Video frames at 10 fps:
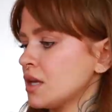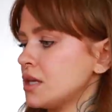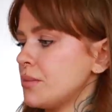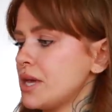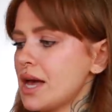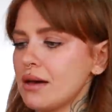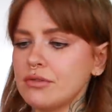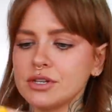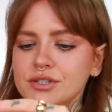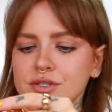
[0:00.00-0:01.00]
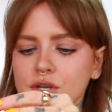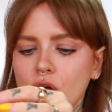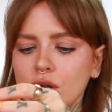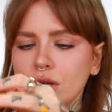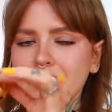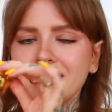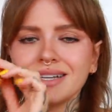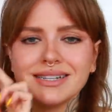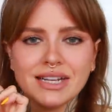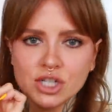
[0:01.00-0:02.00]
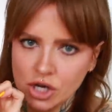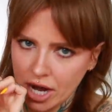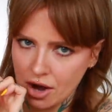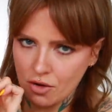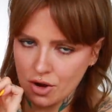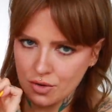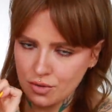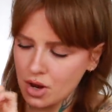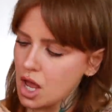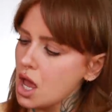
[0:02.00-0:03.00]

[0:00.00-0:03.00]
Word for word: Then we have Sol de Janeiro.